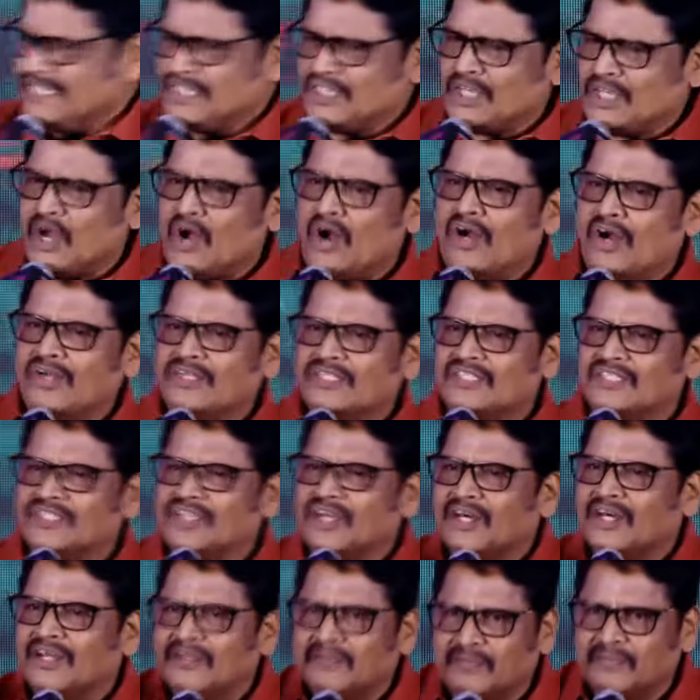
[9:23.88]
songs
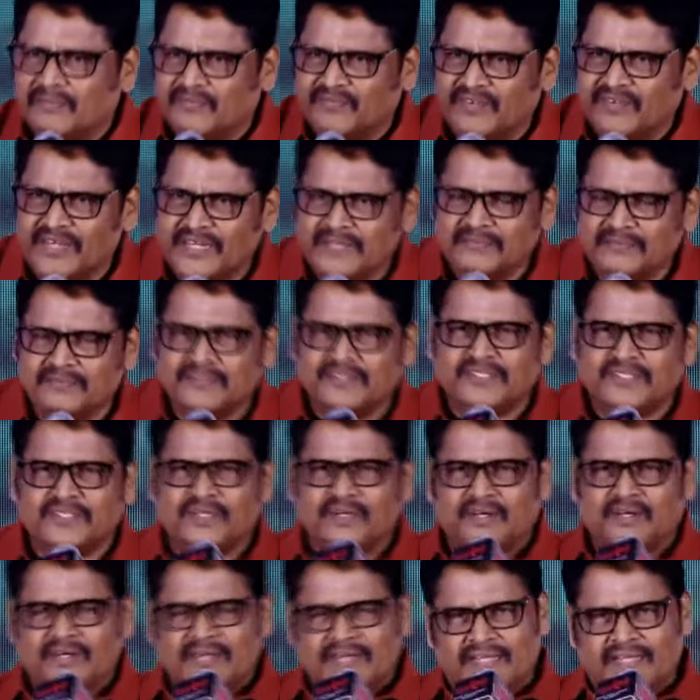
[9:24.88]
or films
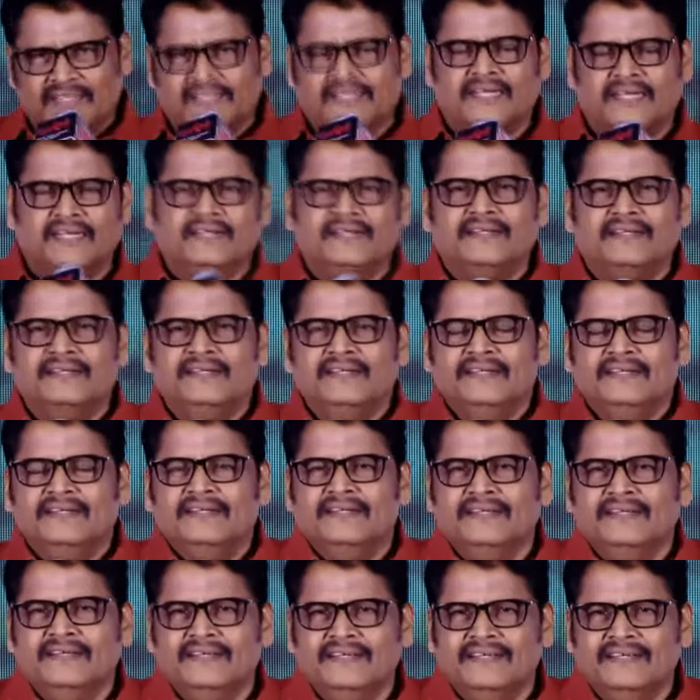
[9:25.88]
or like that.
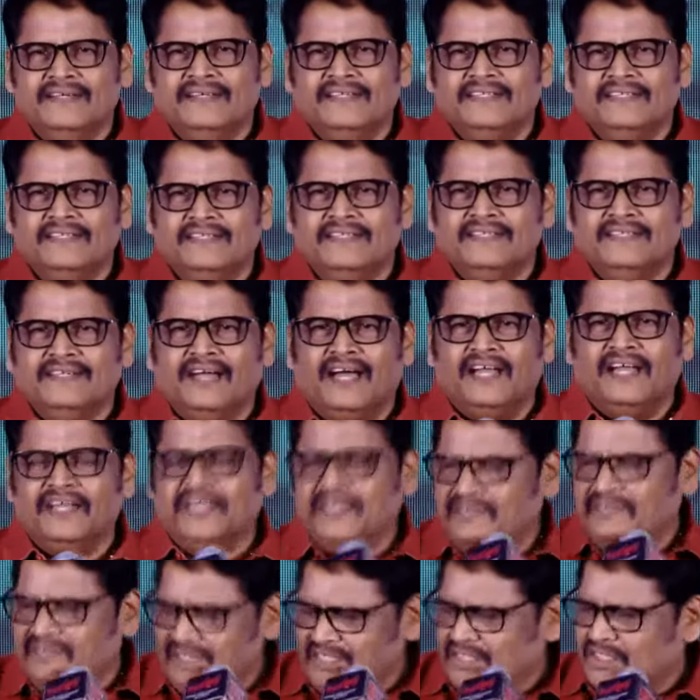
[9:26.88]
And
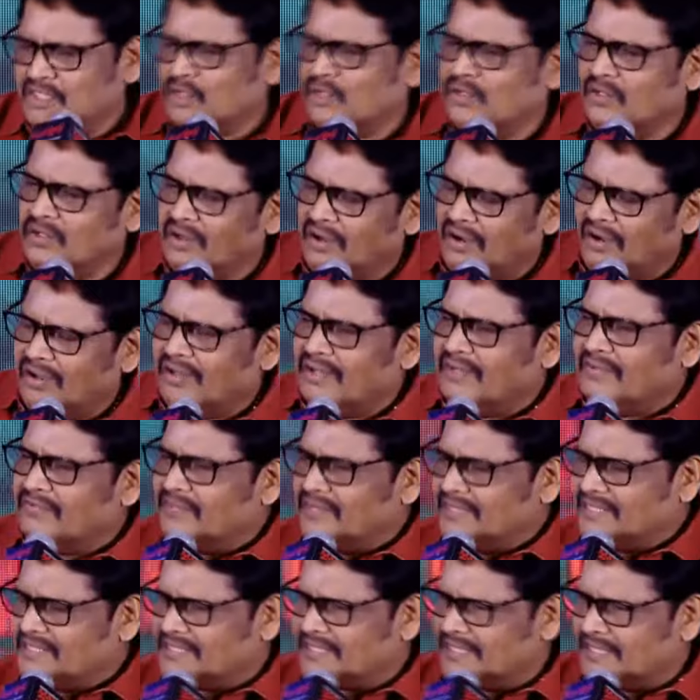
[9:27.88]
he will show all of
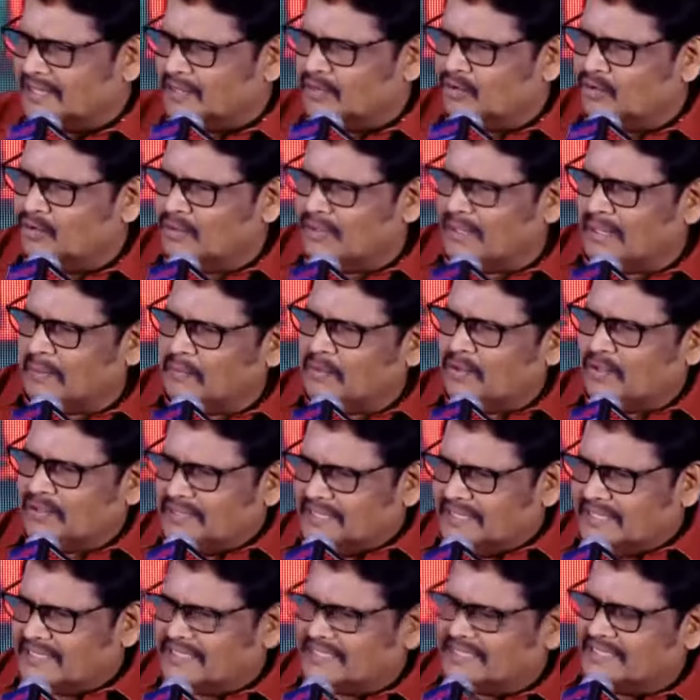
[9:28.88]
us how about
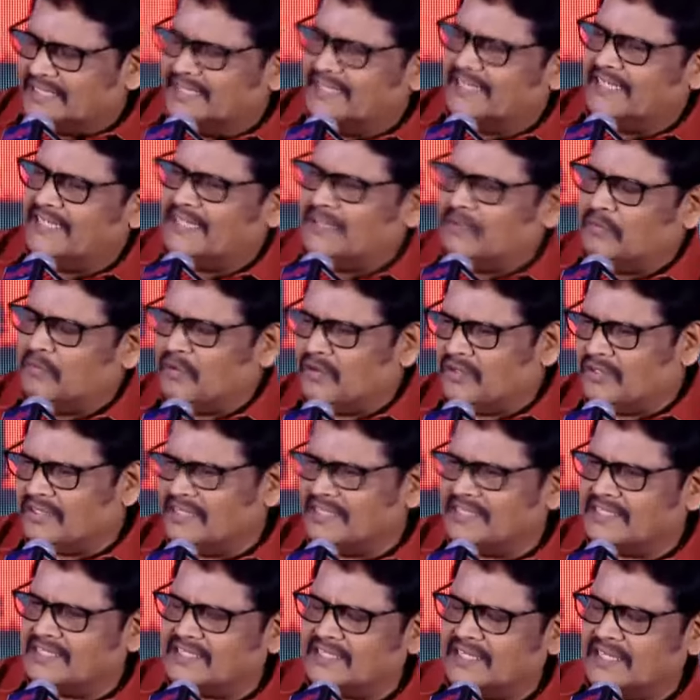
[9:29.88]
that scene, about
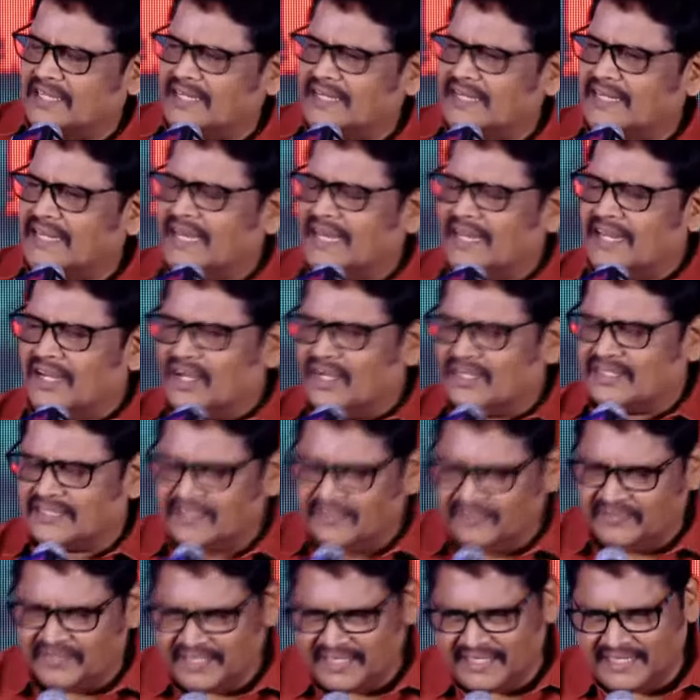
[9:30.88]
that dialogues,
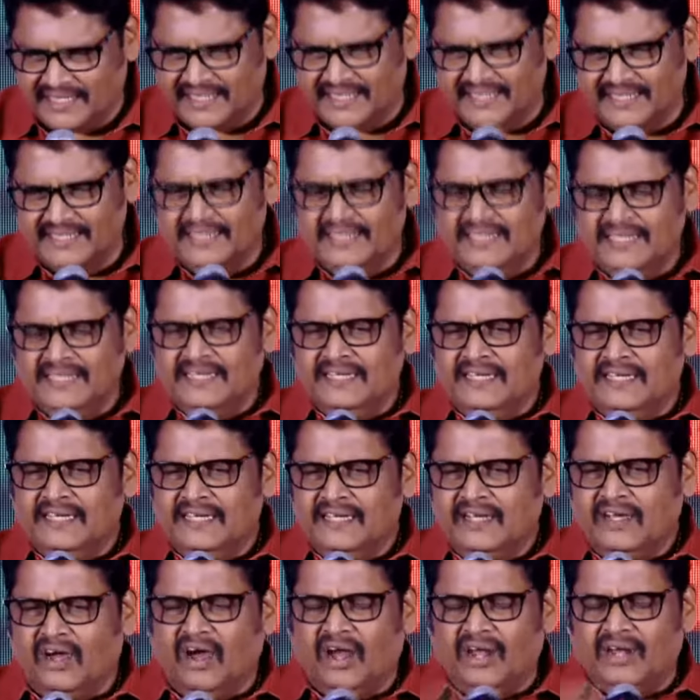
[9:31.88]
everything.
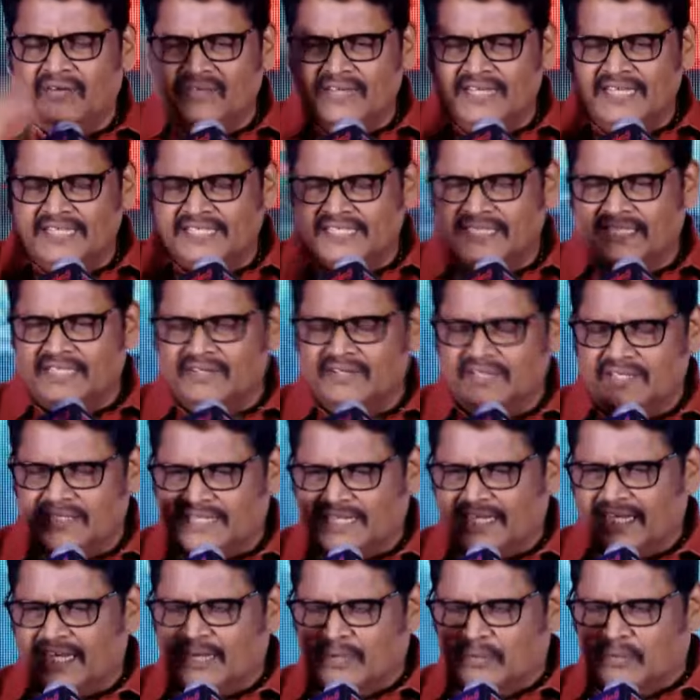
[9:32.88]
Always he will
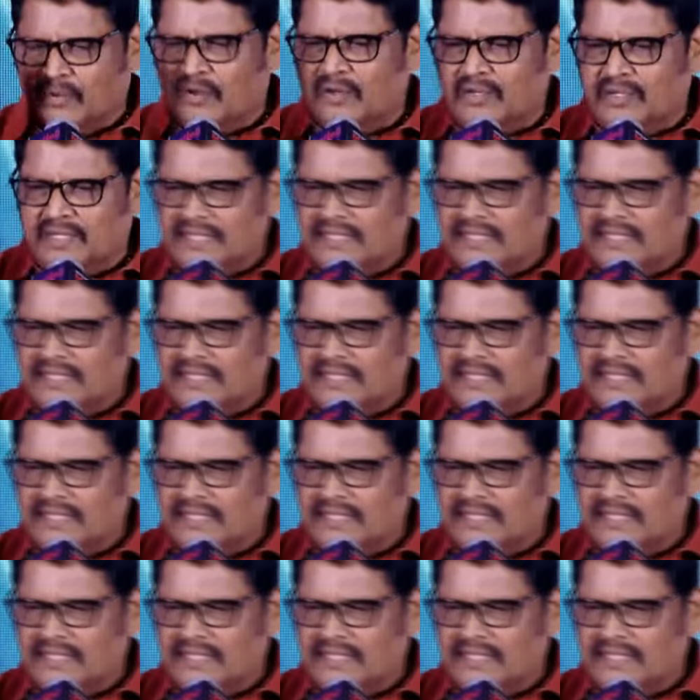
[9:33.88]
think about